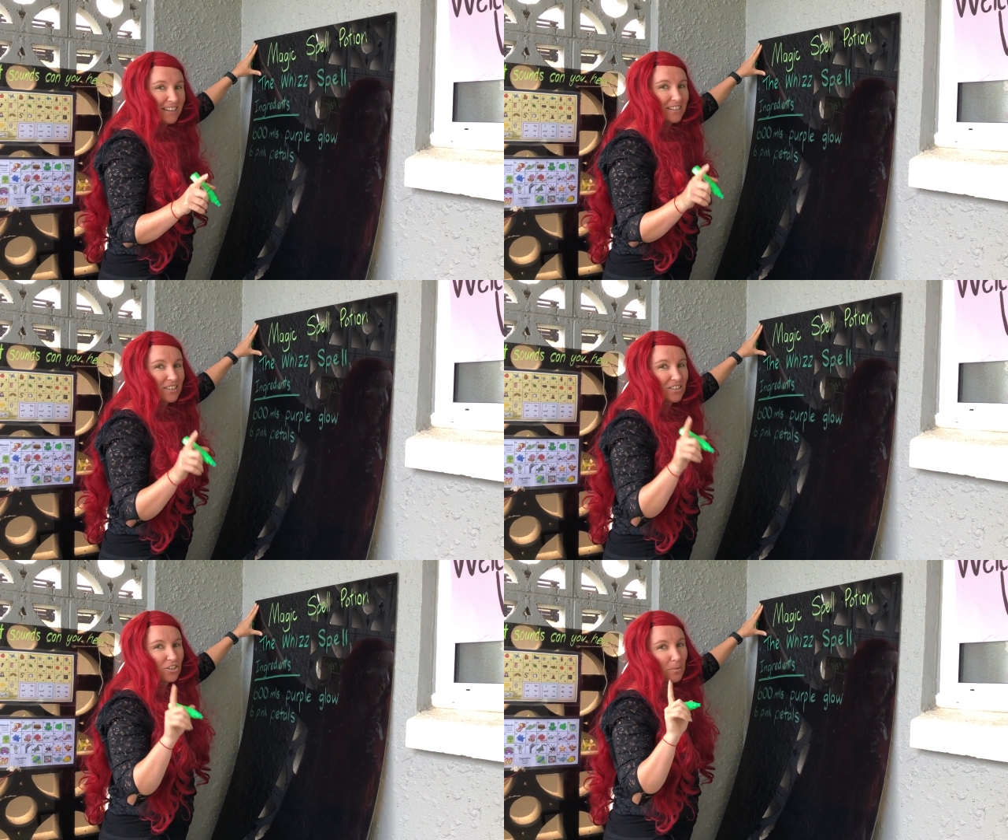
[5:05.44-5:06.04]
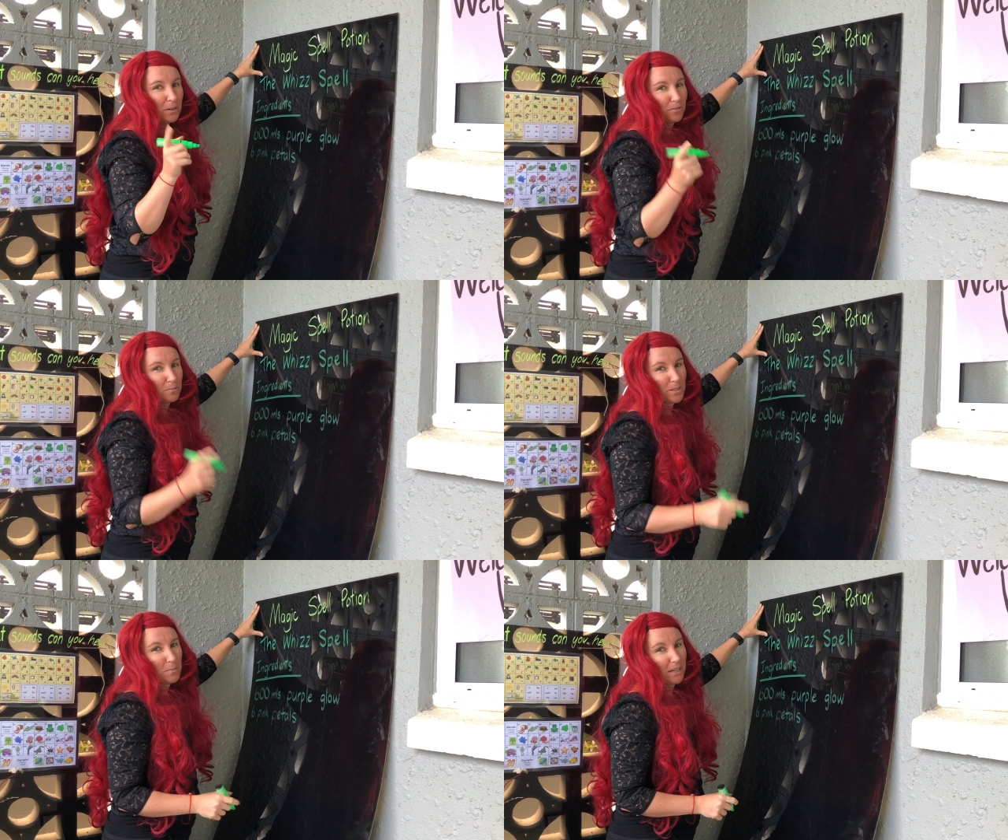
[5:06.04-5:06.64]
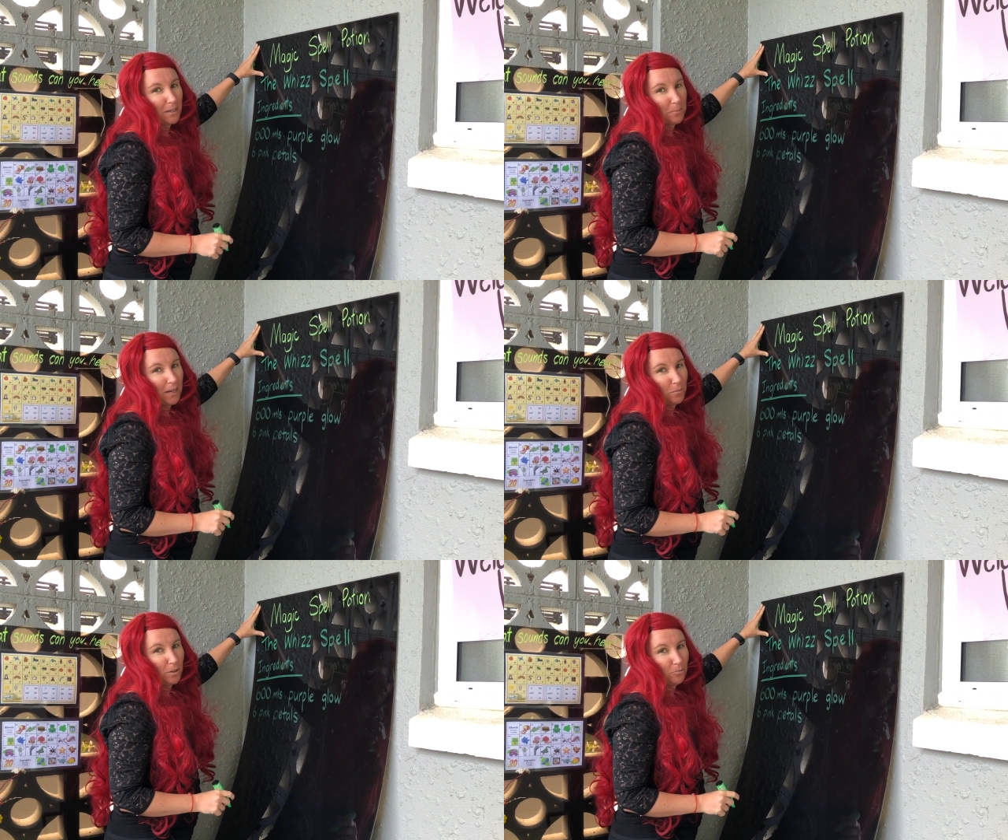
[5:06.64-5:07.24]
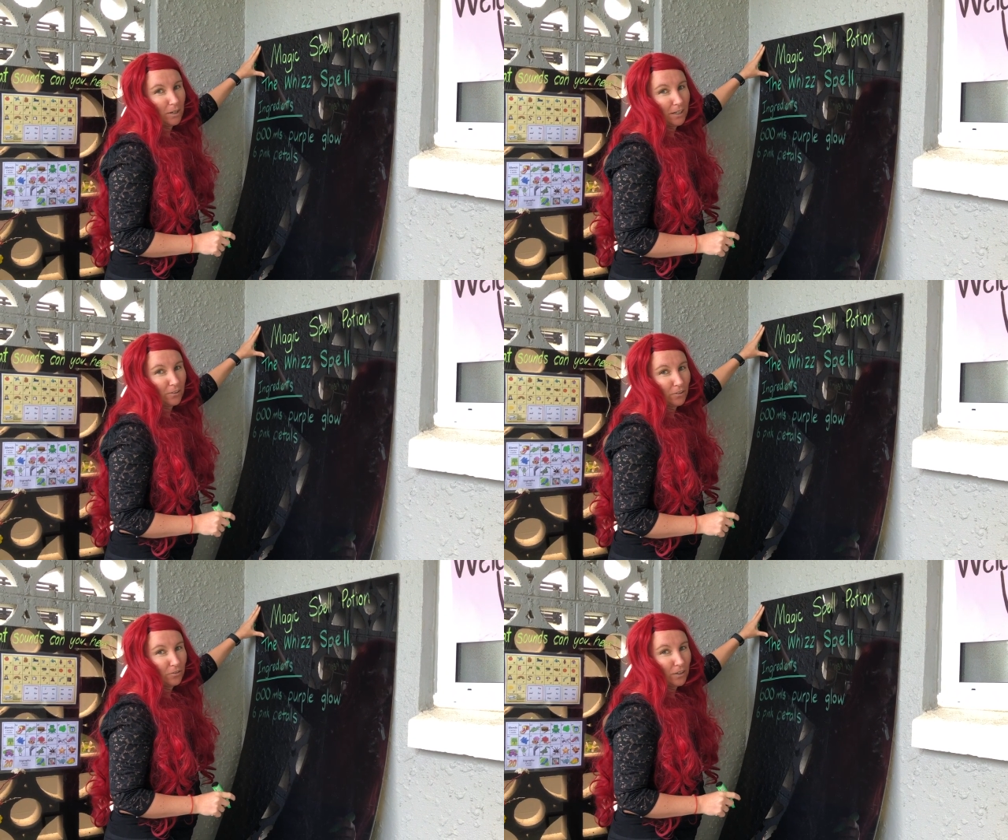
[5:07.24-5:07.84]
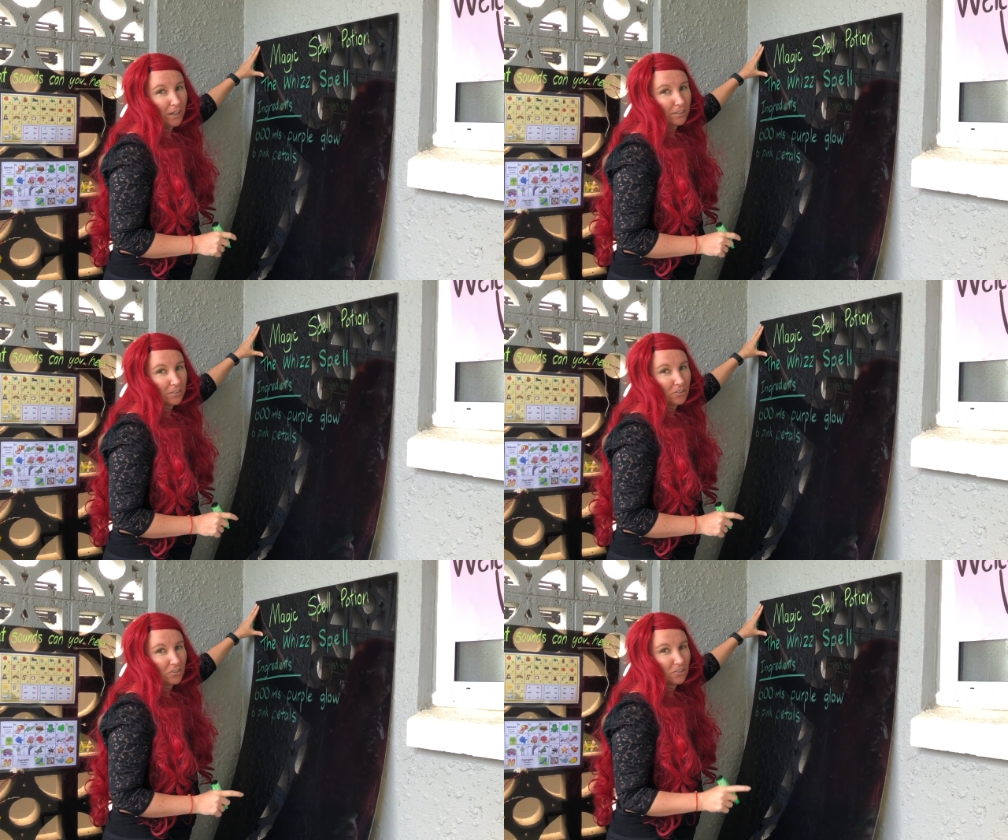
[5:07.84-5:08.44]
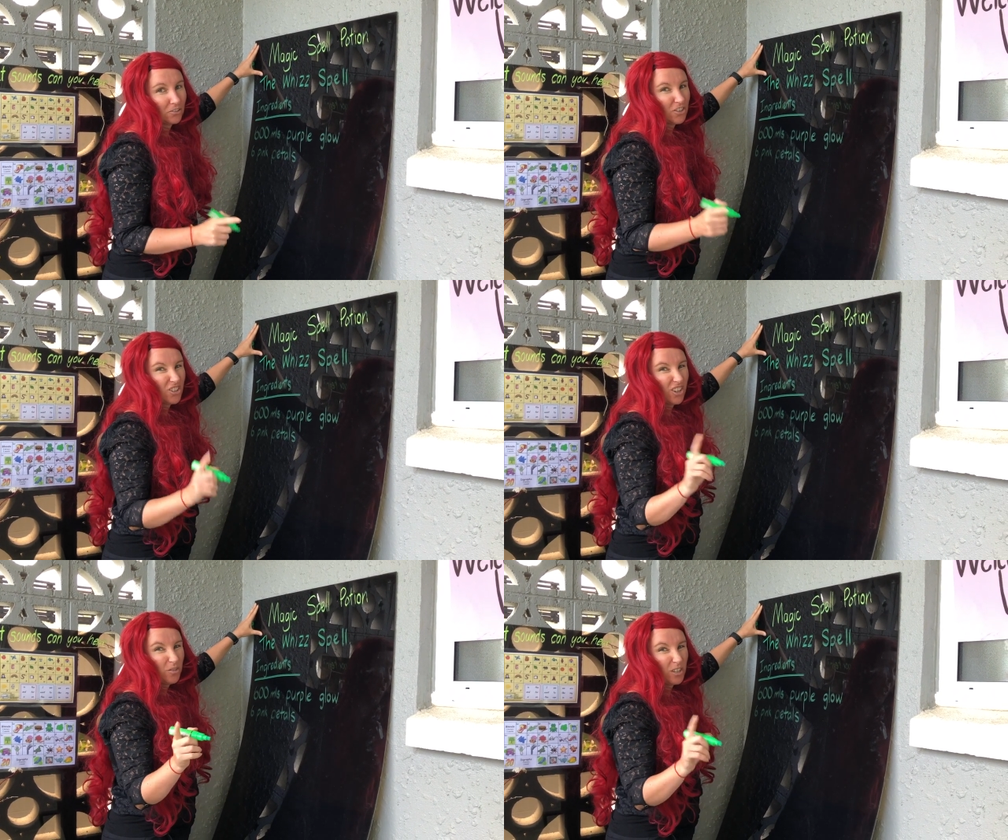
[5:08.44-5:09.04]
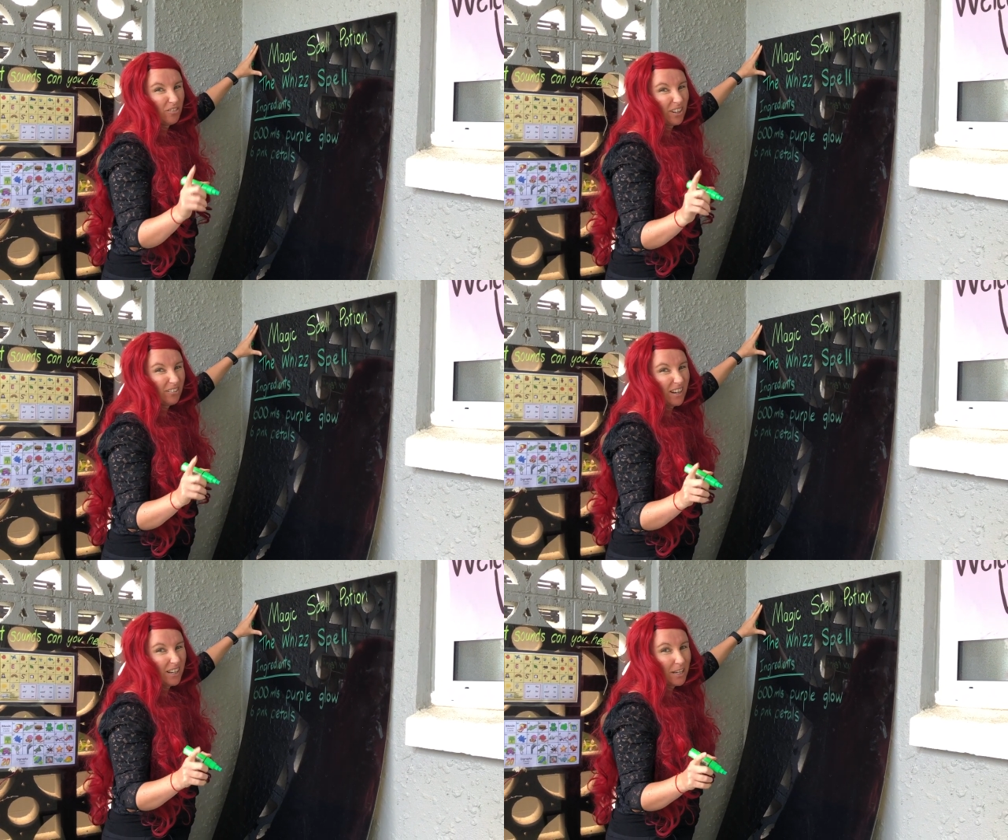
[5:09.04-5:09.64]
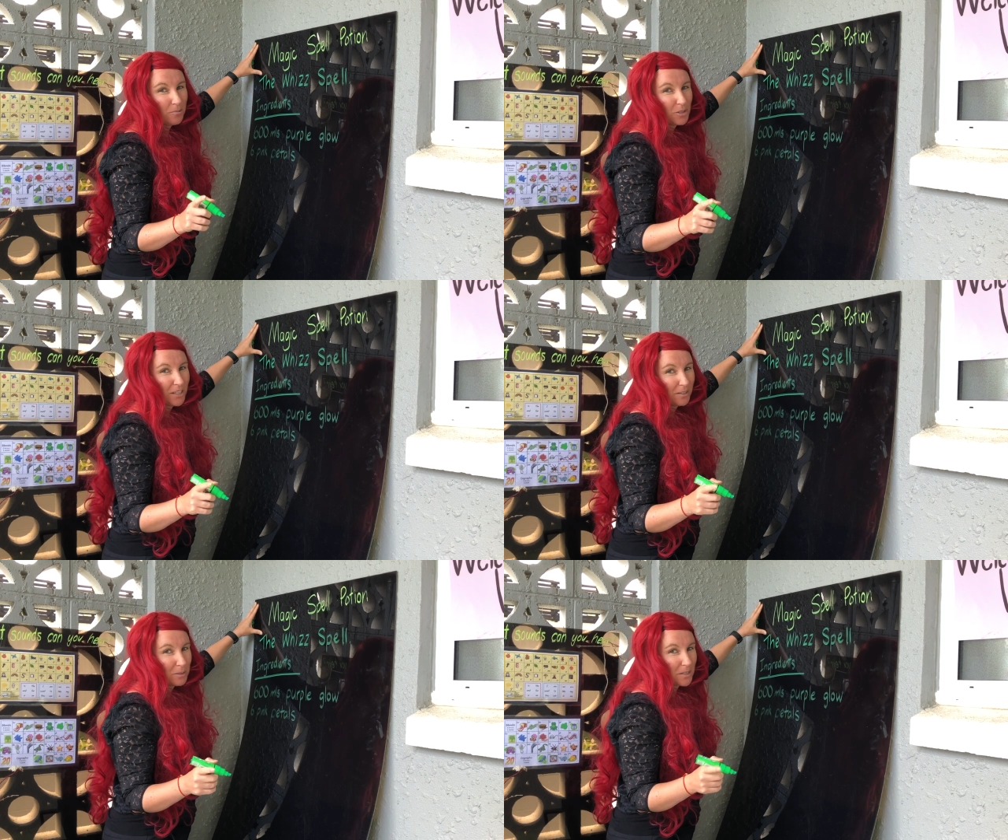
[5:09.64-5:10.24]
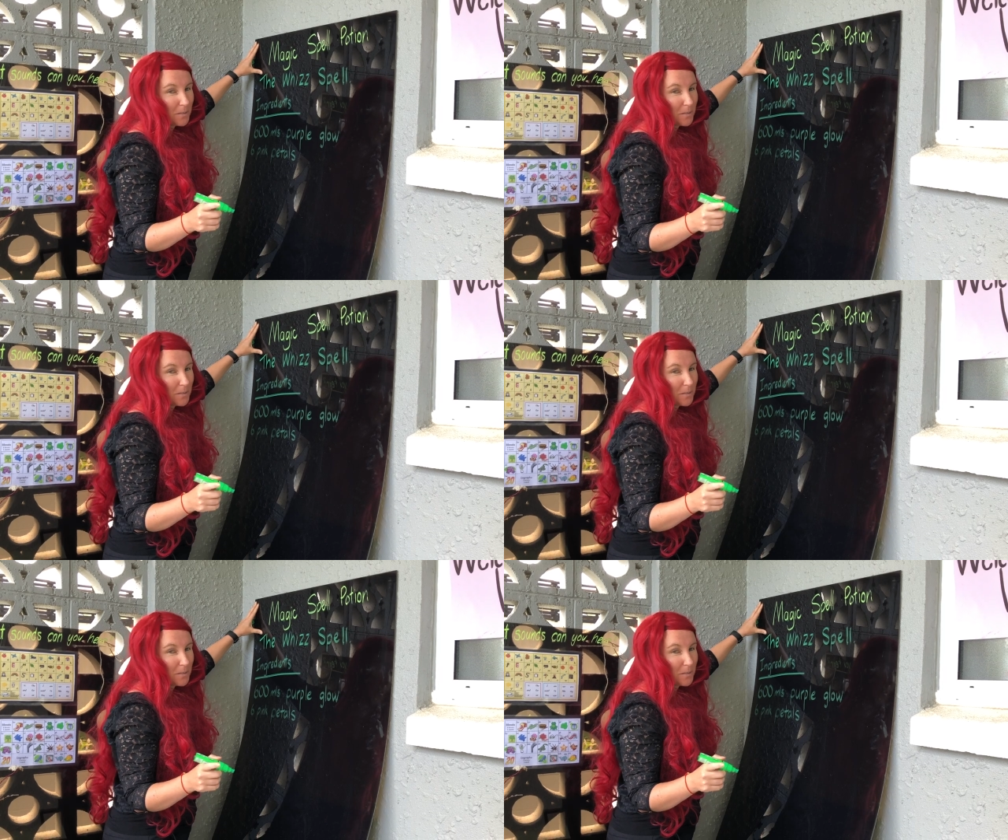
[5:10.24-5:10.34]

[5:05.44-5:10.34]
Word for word: to stop me from smelling bad when I'm running so fast. Because you know when you run around heaps you get a bit